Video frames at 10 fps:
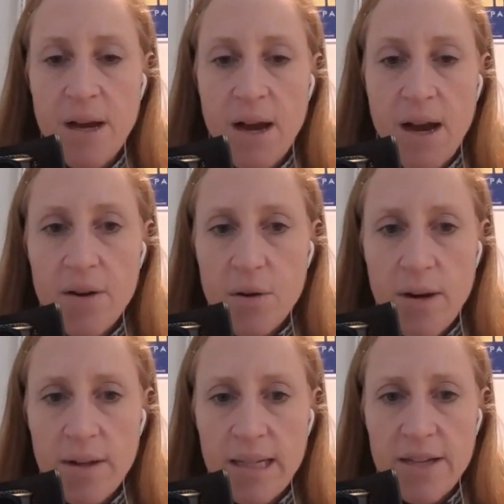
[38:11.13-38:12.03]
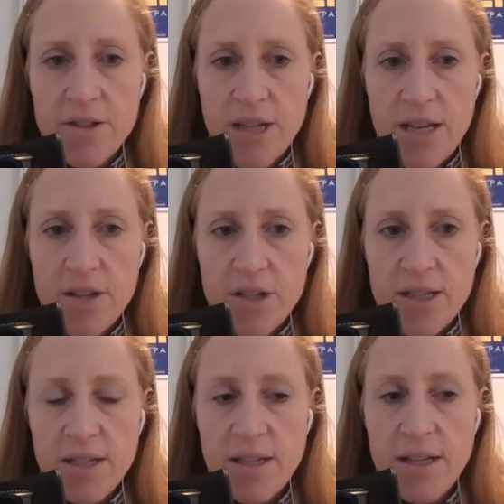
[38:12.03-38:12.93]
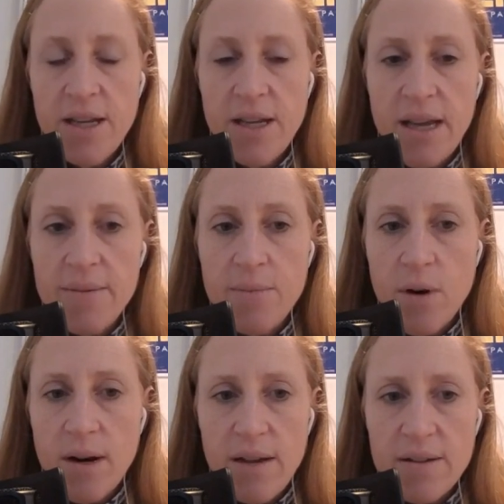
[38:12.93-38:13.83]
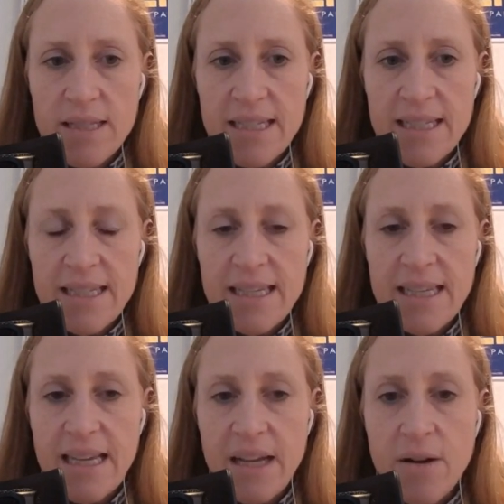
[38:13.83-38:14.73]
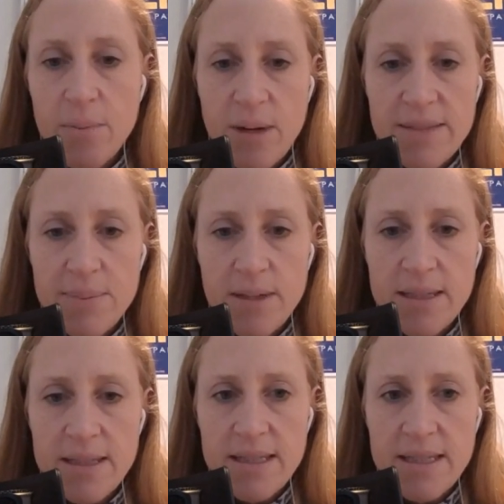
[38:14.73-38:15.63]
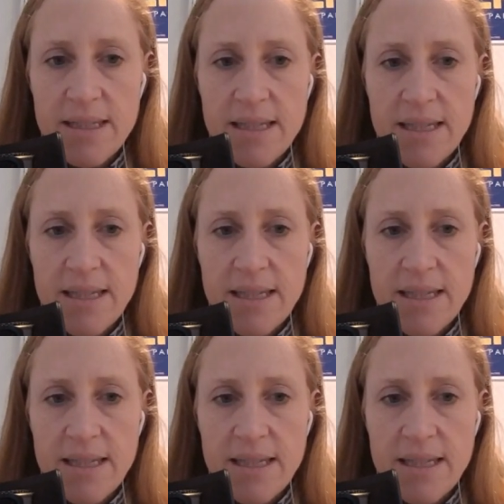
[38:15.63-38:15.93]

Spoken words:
higher quality education, and more housing at all price points.